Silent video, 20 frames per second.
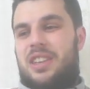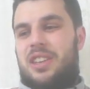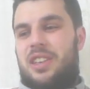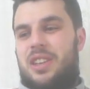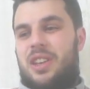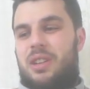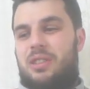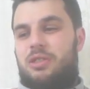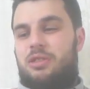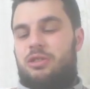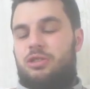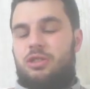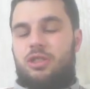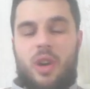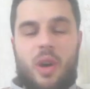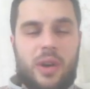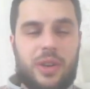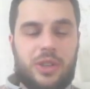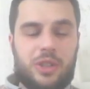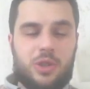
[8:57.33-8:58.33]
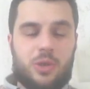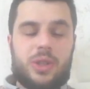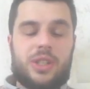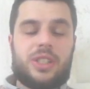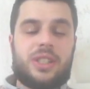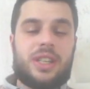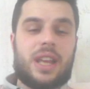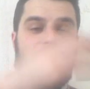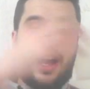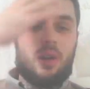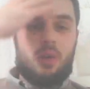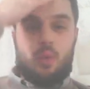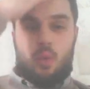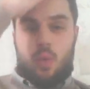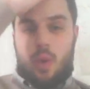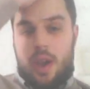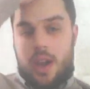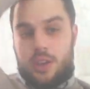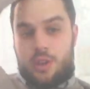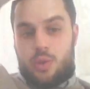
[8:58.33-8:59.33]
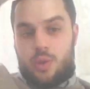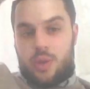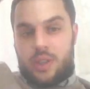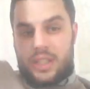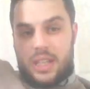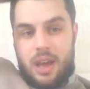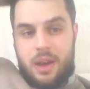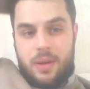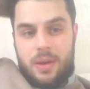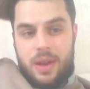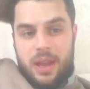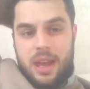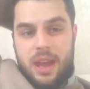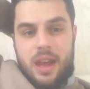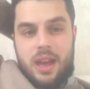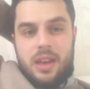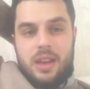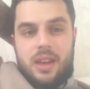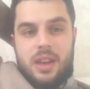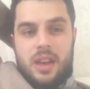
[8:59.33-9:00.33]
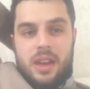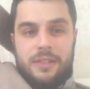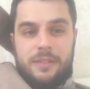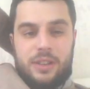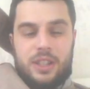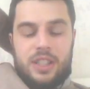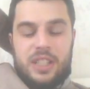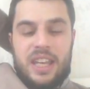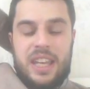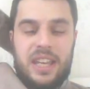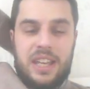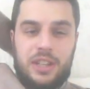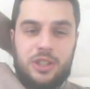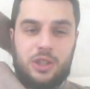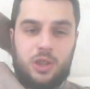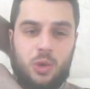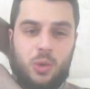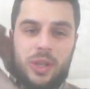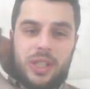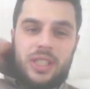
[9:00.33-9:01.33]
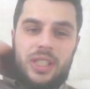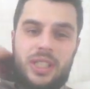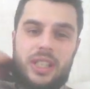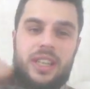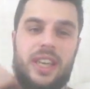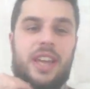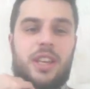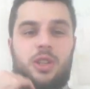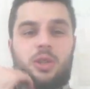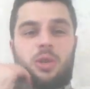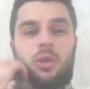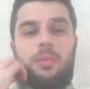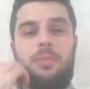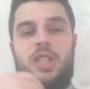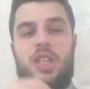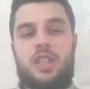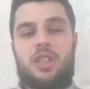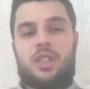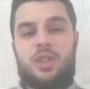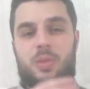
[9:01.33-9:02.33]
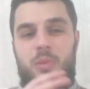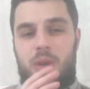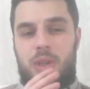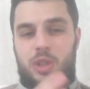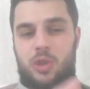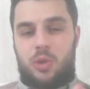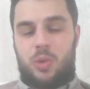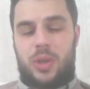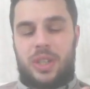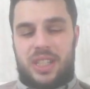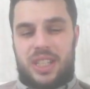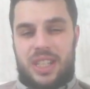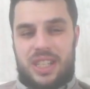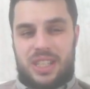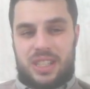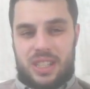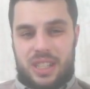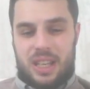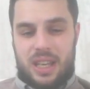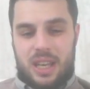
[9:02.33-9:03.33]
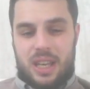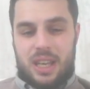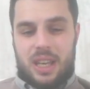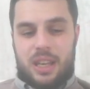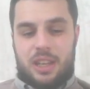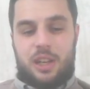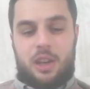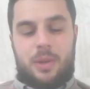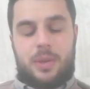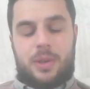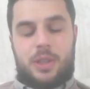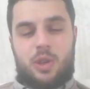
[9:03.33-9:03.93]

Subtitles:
you know, grind Joyce down, wear Joyce out of there, fatigue Joyce and get to a position where Joyce is, you know,